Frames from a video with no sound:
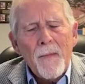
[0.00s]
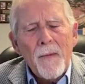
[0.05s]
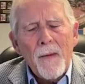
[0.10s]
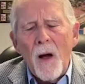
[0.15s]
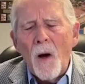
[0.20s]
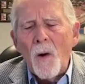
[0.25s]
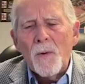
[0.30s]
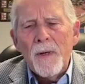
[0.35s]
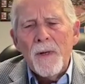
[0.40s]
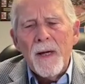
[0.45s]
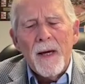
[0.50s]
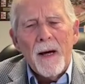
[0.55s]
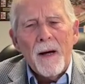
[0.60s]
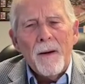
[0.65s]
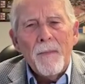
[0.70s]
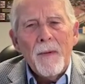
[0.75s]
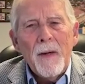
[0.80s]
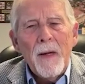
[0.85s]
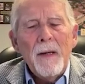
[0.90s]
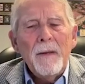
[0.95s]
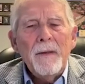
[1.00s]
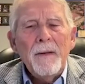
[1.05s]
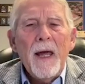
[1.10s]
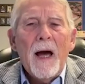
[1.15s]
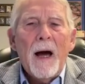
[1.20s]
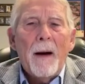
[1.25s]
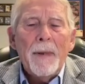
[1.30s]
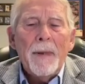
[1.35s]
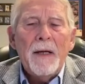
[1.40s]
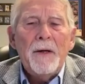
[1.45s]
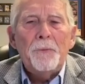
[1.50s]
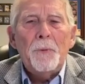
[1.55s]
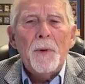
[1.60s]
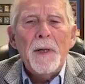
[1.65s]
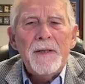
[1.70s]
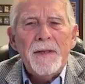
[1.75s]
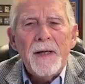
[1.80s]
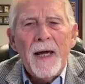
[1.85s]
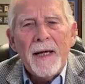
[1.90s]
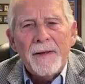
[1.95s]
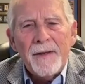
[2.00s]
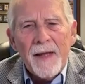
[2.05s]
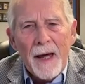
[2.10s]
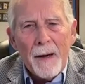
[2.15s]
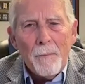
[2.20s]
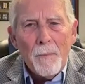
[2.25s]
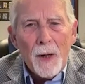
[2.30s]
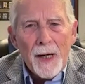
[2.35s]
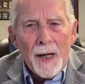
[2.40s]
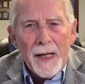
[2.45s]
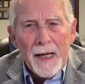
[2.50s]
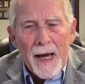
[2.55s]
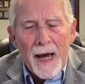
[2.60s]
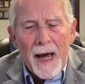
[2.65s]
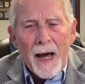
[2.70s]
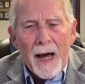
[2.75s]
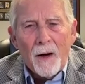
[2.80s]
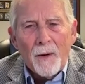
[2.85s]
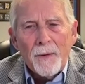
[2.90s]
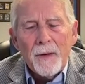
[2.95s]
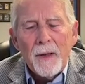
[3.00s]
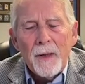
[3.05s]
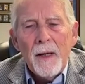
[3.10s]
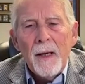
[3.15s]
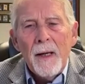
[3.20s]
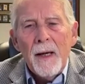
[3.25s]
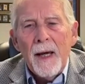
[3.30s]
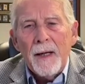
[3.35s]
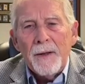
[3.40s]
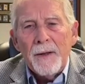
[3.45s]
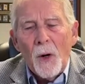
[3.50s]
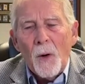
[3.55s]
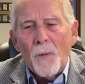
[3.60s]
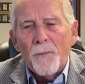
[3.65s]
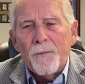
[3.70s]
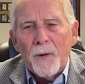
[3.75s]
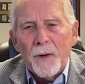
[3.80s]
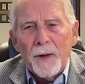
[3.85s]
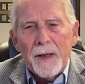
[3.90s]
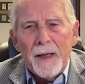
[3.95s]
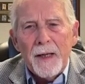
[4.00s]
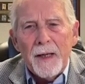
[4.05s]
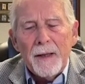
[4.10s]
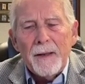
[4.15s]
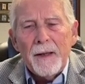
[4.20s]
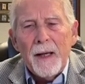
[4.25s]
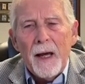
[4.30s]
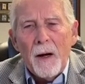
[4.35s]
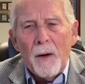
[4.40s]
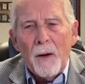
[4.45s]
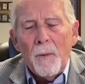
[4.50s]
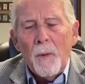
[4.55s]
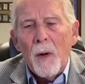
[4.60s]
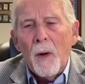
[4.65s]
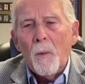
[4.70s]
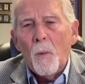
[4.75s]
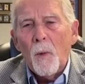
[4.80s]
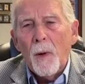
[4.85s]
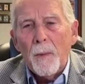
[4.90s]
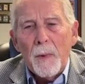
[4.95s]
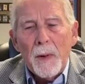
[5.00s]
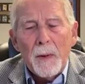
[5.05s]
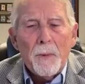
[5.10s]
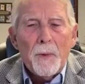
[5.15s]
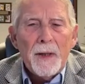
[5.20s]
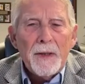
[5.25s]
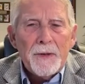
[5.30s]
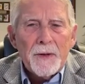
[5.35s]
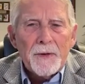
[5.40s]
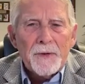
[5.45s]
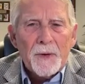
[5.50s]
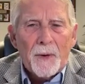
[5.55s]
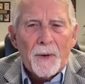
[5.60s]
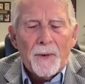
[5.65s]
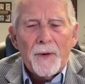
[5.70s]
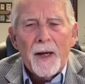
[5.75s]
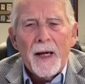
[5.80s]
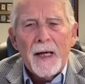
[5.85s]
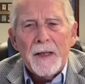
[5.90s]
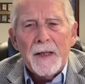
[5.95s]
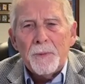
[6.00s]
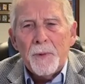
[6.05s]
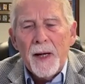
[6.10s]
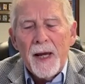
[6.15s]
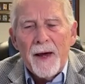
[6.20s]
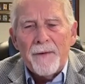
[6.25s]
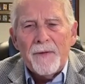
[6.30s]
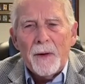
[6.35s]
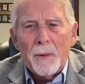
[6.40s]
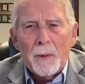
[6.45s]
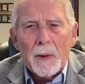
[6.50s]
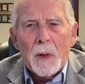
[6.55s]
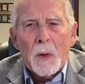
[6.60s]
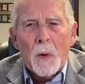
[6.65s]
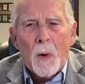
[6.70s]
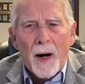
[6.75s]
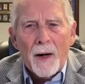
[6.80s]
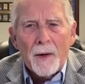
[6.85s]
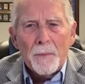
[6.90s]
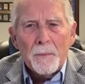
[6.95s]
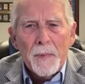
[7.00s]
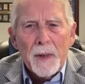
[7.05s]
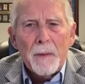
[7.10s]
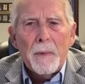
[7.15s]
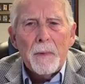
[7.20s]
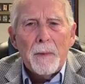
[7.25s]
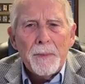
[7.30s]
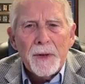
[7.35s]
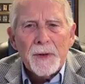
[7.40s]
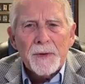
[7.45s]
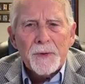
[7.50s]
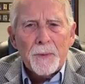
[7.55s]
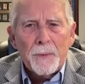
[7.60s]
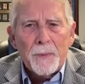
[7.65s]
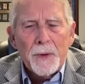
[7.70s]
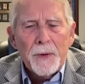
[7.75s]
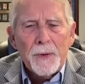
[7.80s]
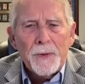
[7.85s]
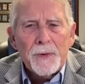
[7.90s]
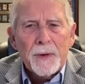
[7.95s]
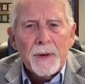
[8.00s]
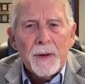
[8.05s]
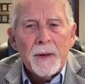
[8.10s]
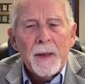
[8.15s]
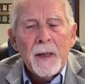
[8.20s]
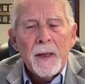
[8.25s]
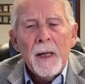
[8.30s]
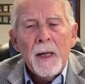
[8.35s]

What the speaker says: Oh, yeah. Yeah. I mean, as we take that money out, and don't forget, when we reach a certain age, we have that required minimum distribution,